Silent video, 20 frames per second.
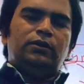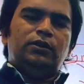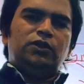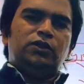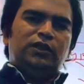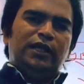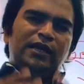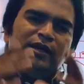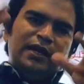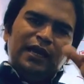So
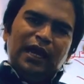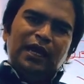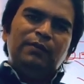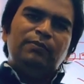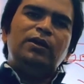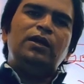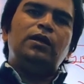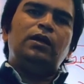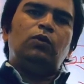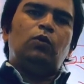there can
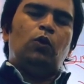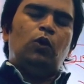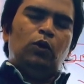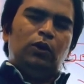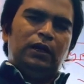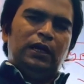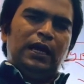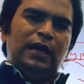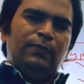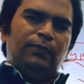be an
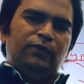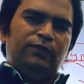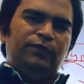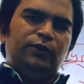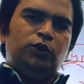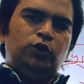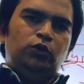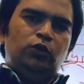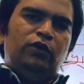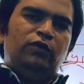overlap of the
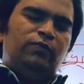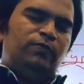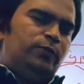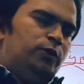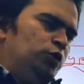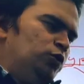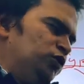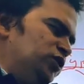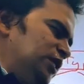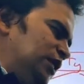
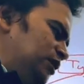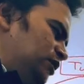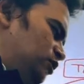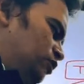two set